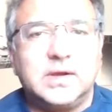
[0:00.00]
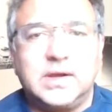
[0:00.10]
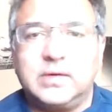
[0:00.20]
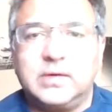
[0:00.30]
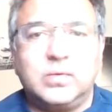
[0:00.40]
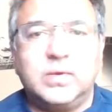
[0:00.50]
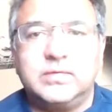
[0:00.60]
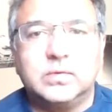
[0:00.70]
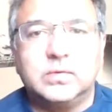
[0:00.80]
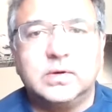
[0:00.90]
I don't know what way
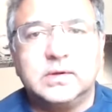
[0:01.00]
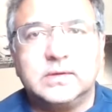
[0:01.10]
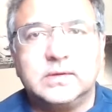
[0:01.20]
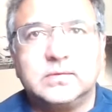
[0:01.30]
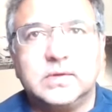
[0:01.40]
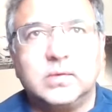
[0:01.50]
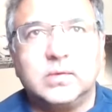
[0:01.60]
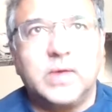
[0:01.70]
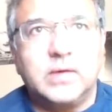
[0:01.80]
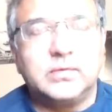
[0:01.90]
forward. It's like,
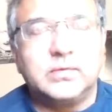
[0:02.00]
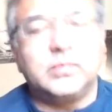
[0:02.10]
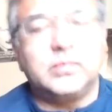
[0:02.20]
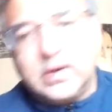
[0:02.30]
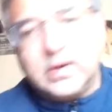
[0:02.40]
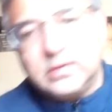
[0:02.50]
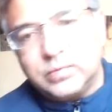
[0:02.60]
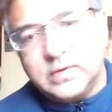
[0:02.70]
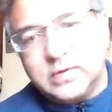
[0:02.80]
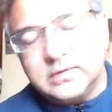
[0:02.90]
wow. So I'm drowning in the
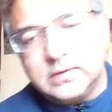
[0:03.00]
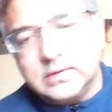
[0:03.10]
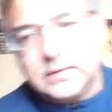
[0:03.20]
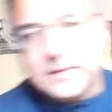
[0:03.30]
present.